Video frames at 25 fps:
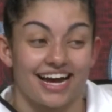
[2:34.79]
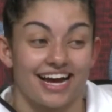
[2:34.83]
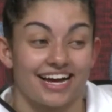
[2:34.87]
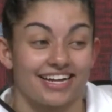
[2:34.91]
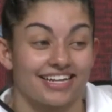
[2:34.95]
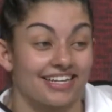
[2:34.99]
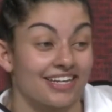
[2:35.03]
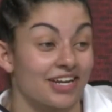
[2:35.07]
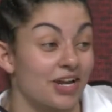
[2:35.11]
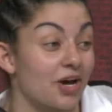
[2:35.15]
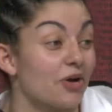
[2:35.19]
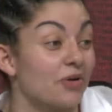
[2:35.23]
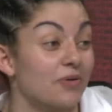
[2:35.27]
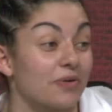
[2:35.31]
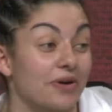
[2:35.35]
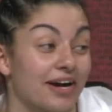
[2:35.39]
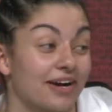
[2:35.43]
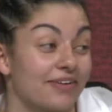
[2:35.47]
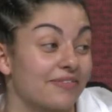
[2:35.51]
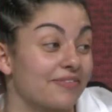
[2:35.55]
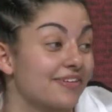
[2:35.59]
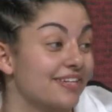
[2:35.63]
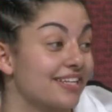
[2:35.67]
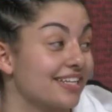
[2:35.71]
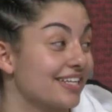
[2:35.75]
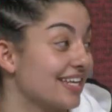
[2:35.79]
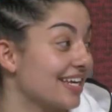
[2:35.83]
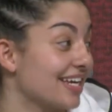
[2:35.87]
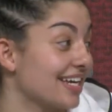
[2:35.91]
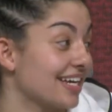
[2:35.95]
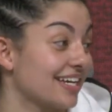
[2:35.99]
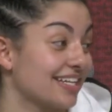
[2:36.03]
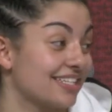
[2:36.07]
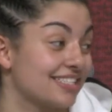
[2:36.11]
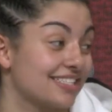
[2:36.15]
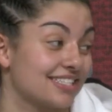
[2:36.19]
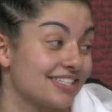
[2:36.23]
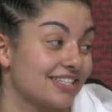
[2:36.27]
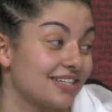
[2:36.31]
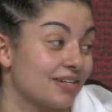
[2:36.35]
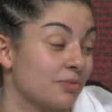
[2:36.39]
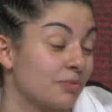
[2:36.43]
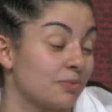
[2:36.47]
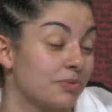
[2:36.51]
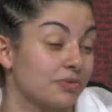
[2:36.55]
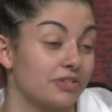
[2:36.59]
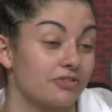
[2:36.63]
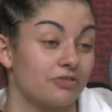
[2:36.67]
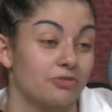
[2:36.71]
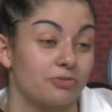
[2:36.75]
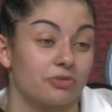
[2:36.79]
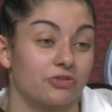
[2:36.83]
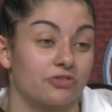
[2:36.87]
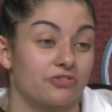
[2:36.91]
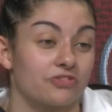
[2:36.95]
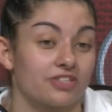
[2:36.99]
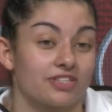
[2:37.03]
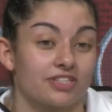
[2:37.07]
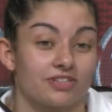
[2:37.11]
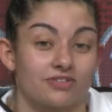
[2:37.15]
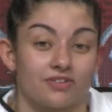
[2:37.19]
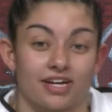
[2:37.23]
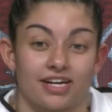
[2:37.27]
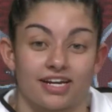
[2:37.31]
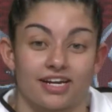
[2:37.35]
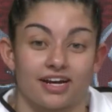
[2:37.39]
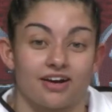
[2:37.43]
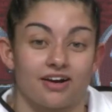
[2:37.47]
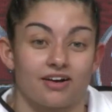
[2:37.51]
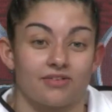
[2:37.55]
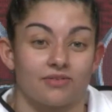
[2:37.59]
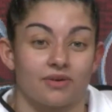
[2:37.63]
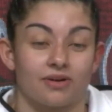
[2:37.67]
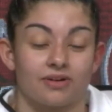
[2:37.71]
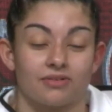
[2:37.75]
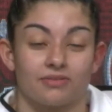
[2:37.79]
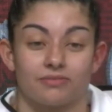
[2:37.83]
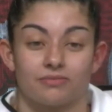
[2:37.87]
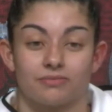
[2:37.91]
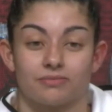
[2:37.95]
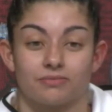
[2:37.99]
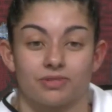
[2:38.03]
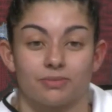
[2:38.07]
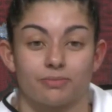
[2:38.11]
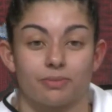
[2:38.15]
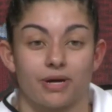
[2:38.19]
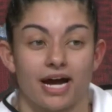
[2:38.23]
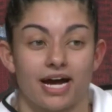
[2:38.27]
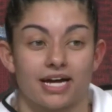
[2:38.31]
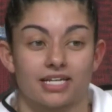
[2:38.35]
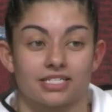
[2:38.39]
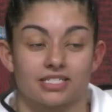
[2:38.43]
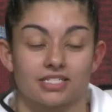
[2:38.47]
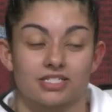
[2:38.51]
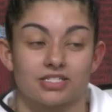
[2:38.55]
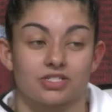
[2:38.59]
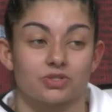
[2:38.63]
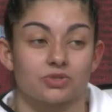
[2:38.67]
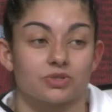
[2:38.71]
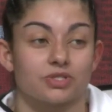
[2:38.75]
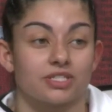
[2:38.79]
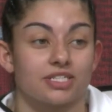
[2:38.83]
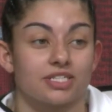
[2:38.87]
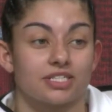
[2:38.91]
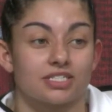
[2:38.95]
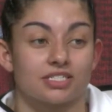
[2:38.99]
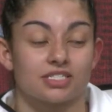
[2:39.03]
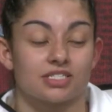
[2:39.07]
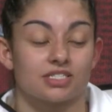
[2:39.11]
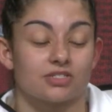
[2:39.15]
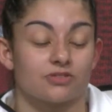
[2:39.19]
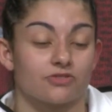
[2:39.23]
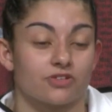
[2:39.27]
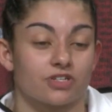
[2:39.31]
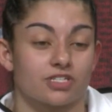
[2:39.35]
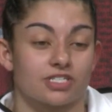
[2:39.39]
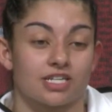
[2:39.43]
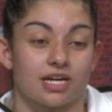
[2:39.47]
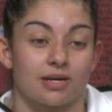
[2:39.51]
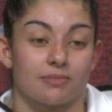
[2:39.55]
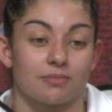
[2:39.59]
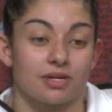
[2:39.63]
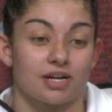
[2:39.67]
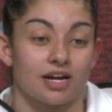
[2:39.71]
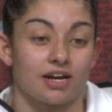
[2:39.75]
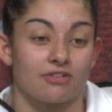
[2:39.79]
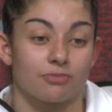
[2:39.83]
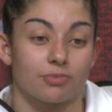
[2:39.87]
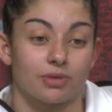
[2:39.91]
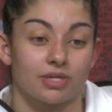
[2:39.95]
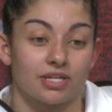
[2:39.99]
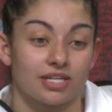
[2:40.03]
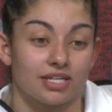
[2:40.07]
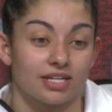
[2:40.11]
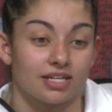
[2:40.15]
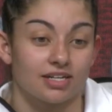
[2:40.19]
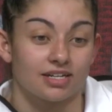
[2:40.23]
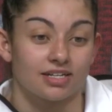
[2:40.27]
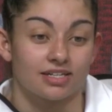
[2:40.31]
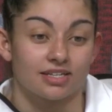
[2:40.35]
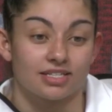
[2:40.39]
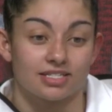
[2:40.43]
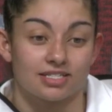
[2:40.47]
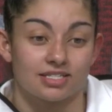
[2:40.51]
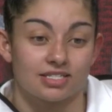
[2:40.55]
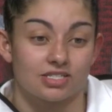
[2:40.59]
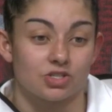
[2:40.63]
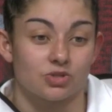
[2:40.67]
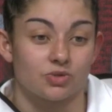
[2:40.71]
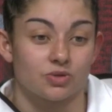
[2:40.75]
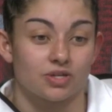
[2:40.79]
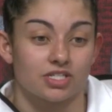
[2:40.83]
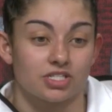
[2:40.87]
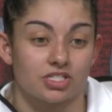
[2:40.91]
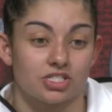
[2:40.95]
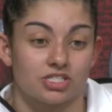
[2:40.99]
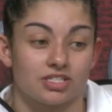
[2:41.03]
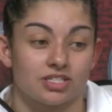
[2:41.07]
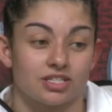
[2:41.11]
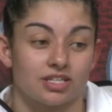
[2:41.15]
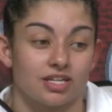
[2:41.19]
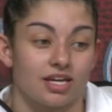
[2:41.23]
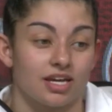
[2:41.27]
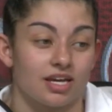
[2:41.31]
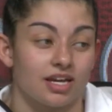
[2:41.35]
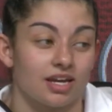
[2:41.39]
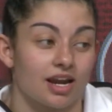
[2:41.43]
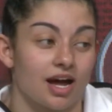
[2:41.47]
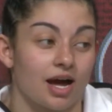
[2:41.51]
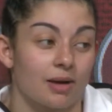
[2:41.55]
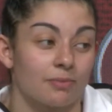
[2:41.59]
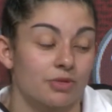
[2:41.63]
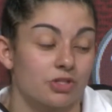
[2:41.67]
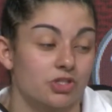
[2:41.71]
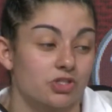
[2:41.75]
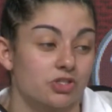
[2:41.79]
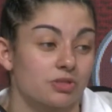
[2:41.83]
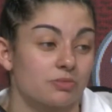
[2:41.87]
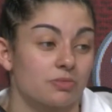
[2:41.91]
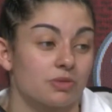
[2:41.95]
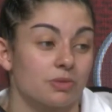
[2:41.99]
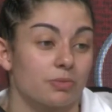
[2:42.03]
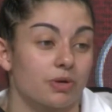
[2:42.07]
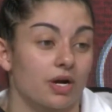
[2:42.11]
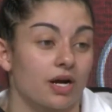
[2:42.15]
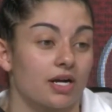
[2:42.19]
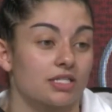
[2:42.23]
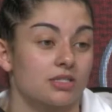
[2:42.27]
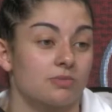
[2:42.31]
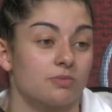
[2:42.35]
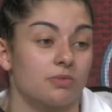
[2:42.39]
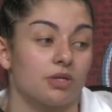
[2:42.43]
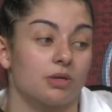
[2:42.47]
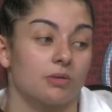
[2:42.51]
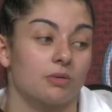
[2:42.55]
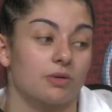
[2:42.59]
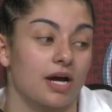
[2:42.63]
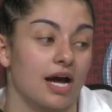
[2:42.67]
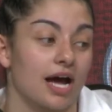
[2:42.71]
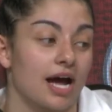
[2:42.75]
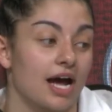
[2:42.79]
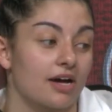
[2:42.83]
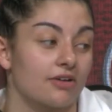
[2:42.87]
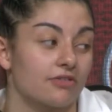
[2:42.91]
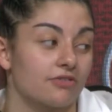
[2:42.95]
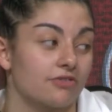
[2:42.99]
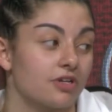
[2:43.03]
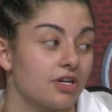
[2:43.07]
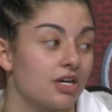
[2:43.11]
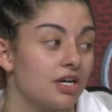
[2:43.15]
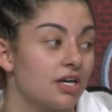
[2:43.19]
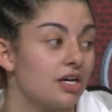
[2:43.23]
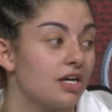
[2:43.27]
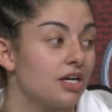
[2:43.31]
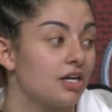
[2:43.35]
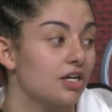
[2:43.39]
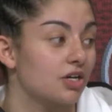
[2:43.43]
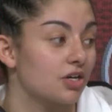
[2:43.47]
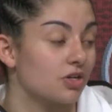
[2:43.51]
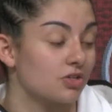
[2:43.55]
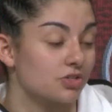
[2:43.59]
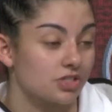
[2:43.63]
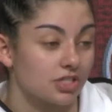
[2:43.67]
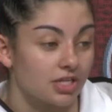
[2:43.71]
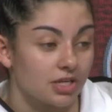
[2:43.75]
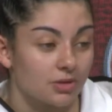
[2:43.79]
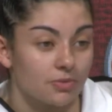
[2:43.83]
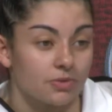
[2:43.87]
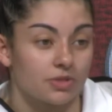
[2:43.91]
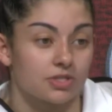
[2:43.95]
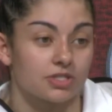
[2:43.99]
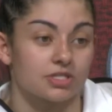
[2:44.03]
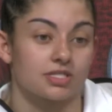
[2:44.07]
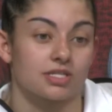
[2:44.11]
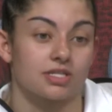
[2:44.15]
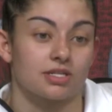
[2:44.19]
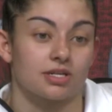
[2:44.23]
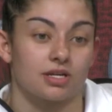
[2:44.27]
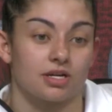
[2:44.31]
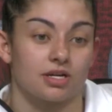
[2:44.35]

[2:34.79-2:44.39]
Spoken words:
No, I really can't. It's an unbelievable feeling right now. The past 3 years is the first time that I've been here in this situation, and I'm extremely proud to be able to have Coach Neighbors